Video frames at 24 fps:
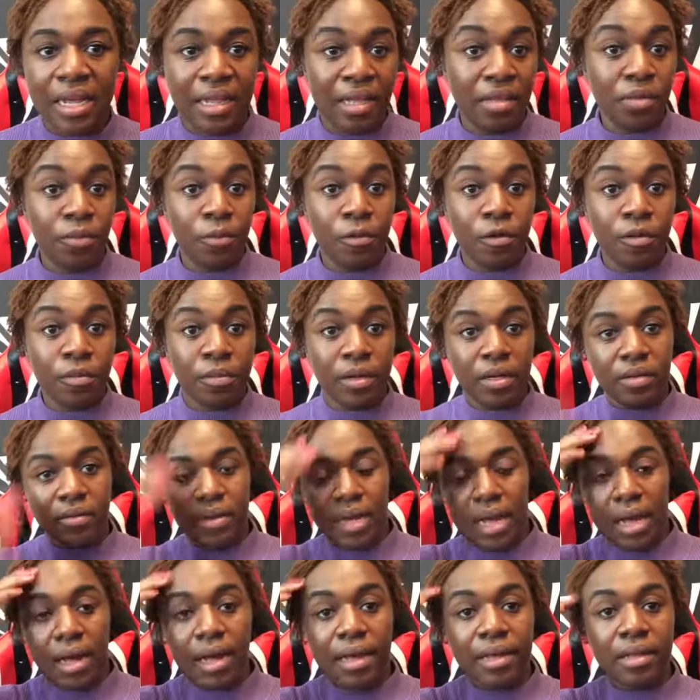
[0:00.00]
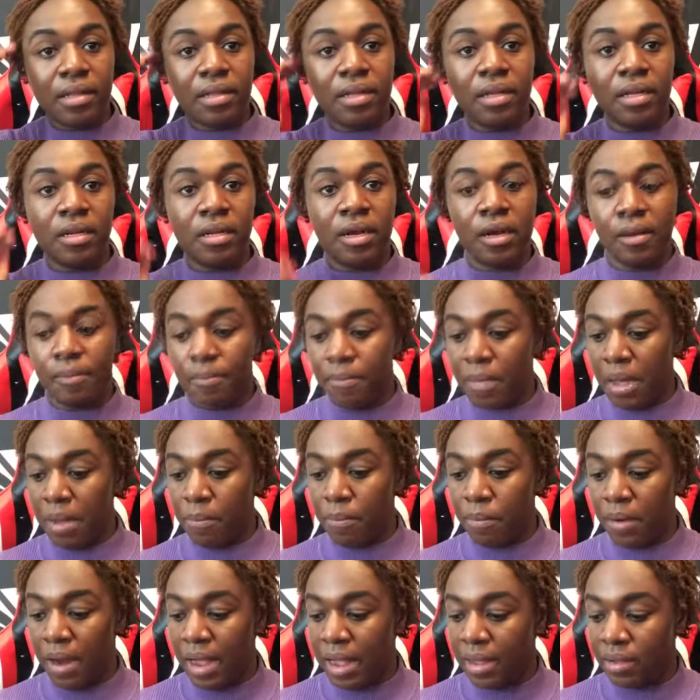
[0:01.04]
that's pretty much how I clean up my
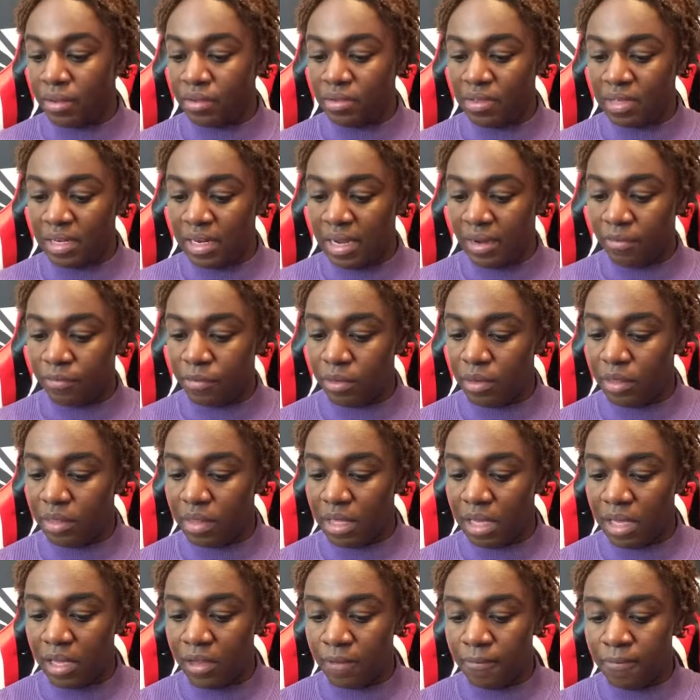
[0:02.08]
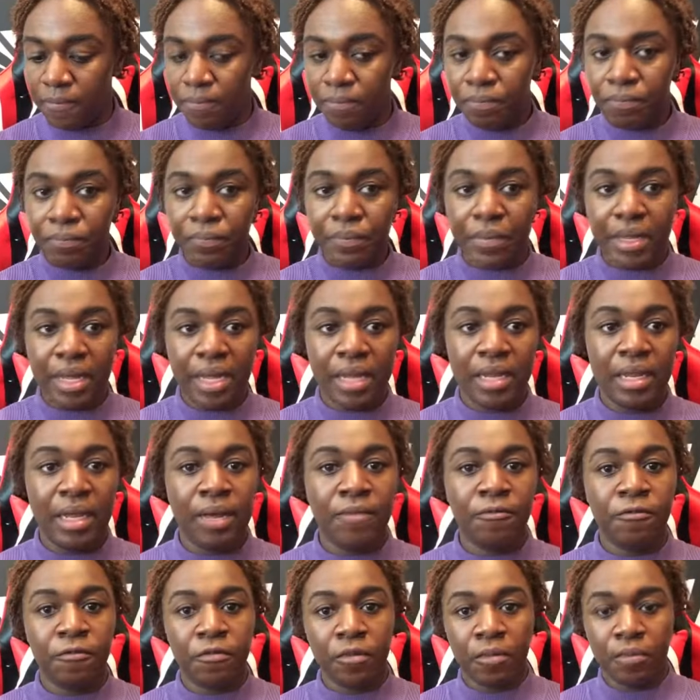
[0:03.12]
brows and everything. And
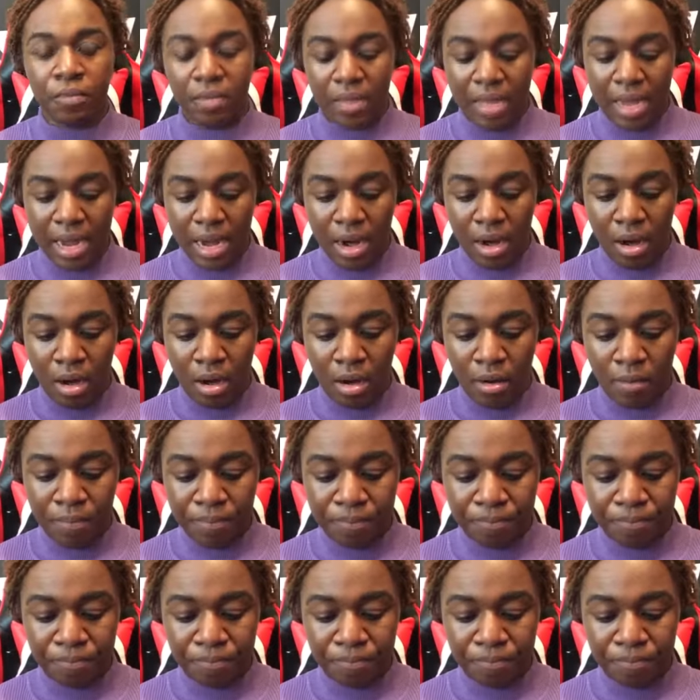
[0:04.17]
then from there,